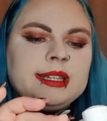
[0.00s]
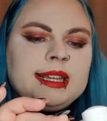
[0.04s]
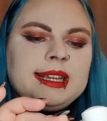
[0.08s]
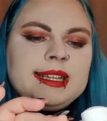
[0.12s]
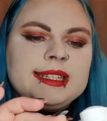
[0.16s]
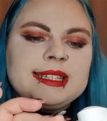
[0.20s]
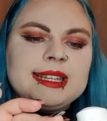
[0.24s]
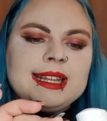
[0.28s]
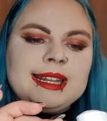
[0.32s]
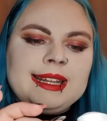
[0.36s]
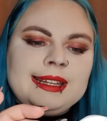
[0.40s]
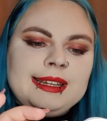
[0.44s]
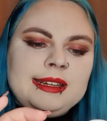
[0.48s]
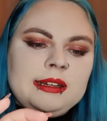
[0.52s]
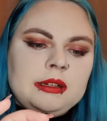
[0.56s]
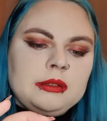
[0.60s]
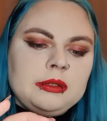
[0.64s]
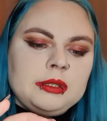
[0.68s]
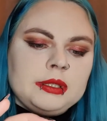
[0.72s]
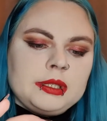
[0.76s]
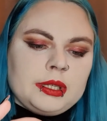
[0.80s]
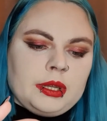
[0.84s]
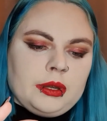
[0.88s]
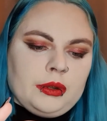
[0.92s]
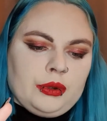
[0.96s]
It's a little
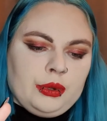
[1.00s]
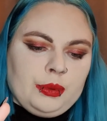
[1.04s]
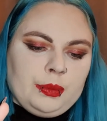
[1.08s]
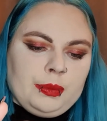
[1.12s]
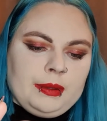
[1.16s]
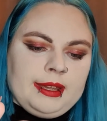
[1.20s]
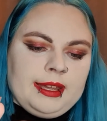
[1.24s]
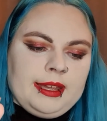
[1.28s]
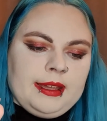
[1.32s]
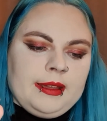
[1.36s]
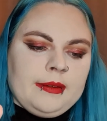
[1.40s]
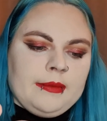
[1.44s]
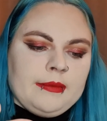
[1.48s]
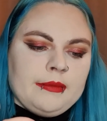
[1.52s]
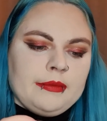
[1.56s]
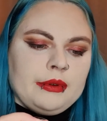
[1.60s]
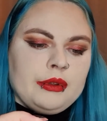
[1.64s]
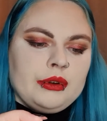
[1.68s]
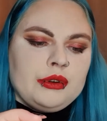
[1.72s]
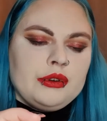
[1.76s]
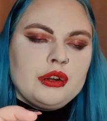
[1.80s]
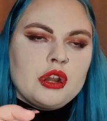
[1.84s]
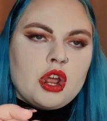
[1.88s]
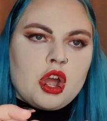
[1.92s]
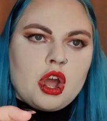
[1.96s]
soapy, but
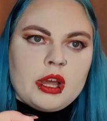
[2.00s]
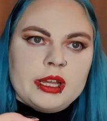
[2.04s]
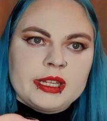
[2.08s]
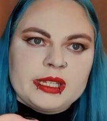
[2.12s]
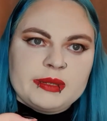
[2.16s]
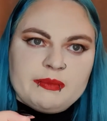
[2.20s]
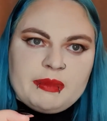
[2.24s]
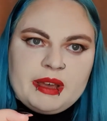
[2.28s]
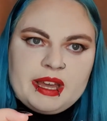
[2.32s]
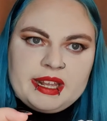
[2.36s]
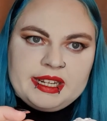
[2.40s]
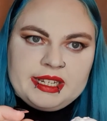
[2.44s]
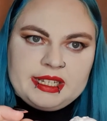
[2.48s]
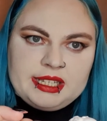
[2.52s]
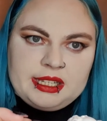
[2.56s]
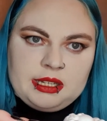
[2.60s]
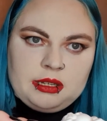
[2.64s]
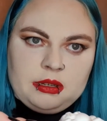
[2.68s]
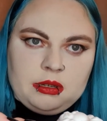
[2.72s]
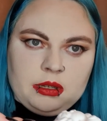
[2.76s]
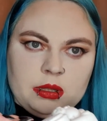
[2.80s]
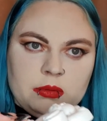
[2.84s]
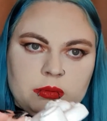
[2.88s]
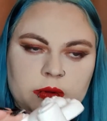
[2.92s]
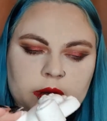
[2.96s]
not as bad as the
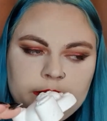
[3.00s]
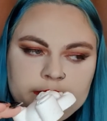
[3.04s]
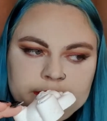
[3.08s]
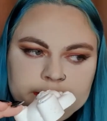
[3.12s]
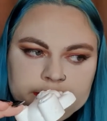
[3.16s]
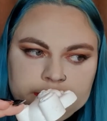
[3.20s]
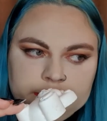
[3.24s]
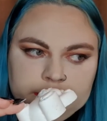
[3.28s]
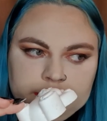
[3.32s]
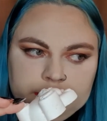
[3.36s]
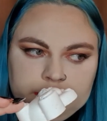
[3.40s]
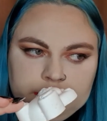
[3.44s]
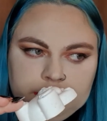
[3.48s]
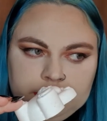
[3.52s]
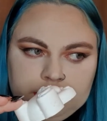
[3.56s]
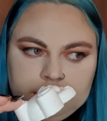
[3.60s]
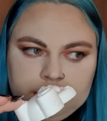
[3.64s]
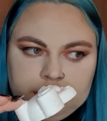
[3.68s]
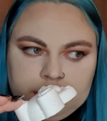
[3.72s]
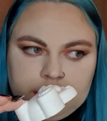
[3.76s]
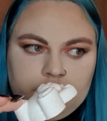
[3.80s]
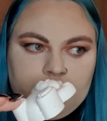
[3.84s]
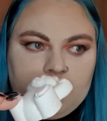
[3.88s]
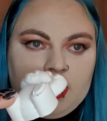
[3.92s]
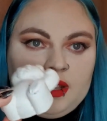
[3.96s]
other one.
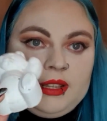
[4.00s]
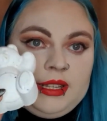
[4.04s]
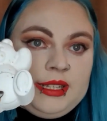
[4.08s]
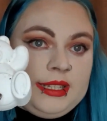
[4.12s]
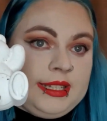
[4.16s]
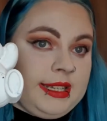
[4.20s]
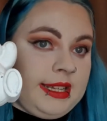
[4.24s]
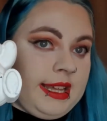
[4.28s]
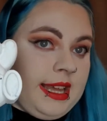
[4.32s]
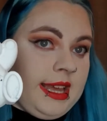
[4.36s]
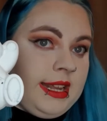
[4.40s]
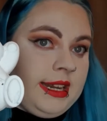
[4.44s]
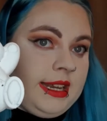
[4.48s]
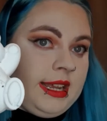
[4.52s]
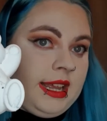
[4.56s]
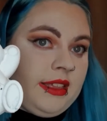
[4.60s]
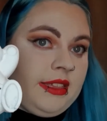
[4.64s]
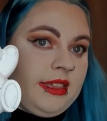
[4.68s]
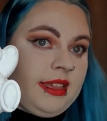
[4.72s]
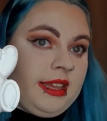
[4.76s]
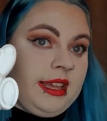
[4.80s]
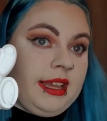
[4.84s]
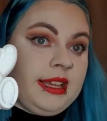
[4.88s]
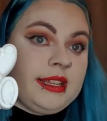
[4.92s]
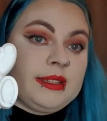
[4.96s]
This again, I
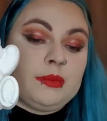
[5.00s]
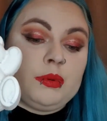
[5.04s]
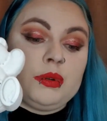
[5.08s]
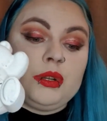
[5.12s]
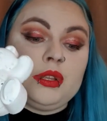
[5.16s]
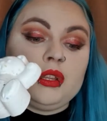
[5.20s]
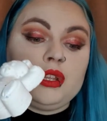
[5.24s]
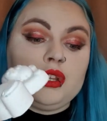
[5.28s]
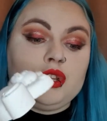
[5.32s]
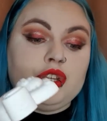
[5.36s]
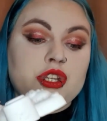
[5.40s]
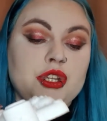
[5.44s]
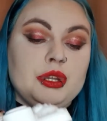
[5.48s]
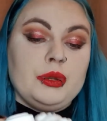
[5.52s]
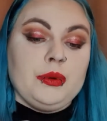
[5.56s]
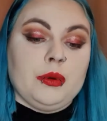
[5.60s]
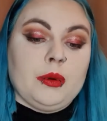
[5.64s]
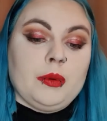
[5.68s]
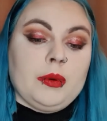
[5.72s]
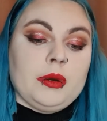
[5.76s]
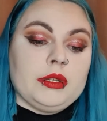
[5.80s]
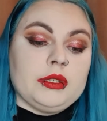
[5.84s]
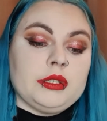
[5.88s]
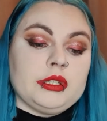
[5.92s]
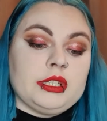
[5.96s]
think, is one of the newer
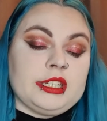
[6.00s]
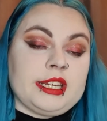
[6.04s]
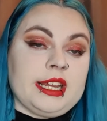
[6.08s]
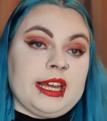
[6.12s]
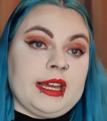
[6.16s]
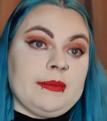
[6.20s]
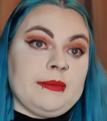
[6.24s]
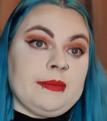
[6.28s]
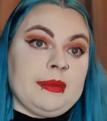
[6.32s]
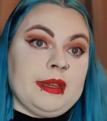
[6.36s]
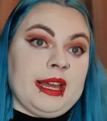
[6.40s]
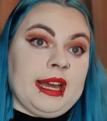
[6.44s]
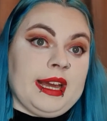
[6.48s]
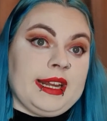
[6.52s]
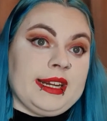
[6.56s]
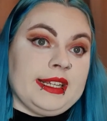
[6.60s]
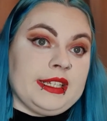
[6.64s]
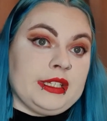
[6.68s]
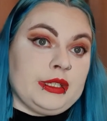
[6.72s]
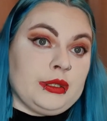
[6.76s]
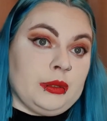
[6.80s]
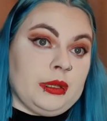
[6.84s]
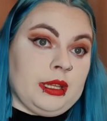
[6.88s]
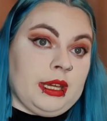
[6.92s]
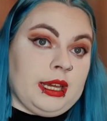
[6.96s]
ones to be added
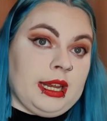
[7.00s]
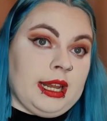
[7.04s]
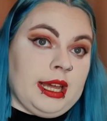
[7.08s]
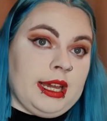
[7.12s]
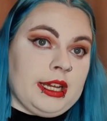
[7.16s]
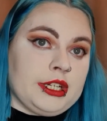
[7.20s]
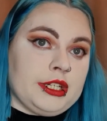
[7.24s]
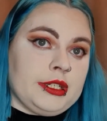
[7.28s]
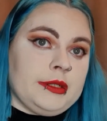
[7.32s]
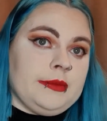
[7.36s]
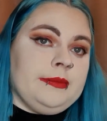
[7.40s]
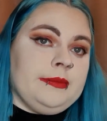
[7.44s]
to the collection.